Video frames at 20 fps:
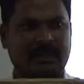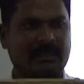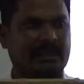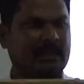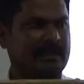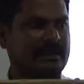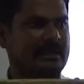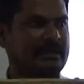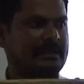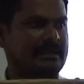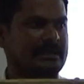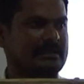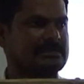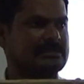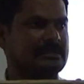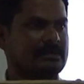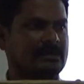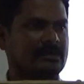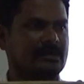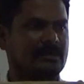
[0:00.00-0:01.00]
current is
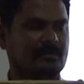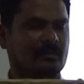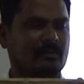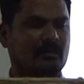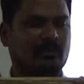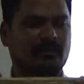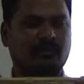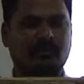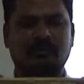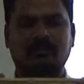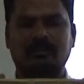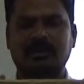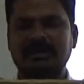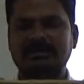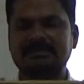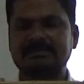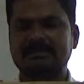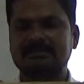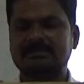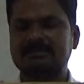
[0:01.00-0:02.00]

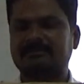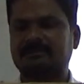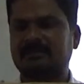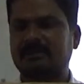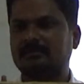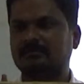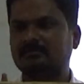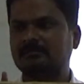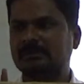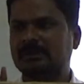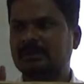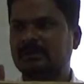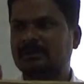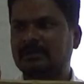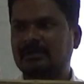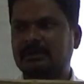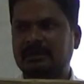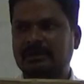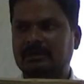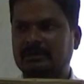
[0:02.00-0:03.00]
passes from
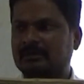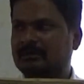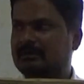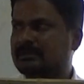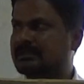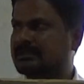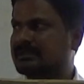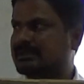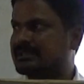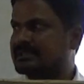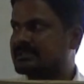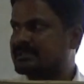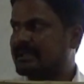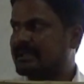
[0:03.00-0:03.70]
this